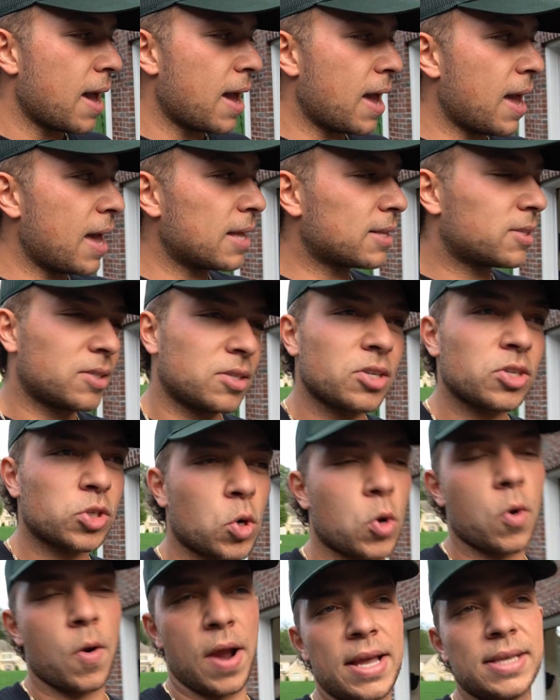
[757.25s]
it's just
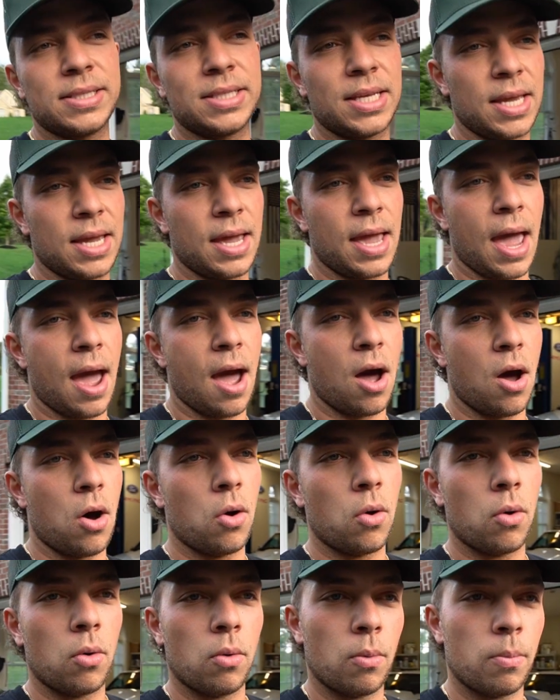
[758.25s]
crazy
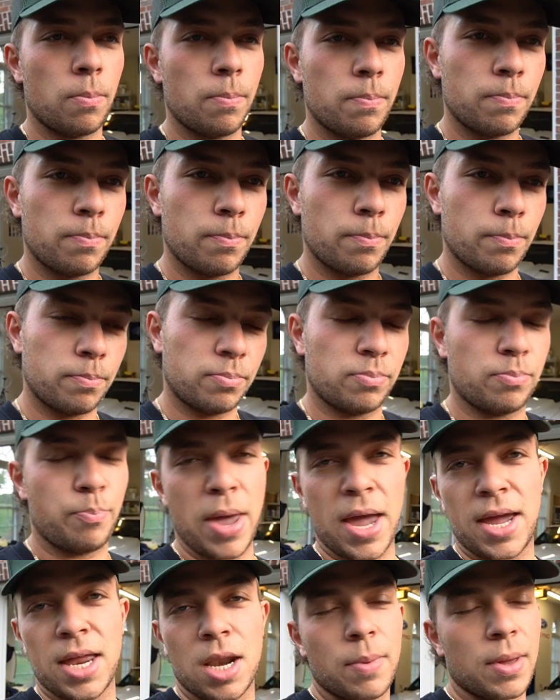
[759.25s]
how
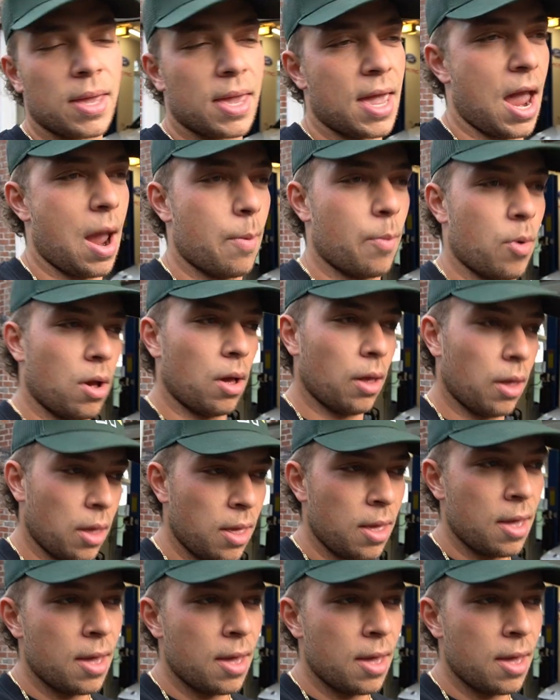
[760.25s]
picking up a camera,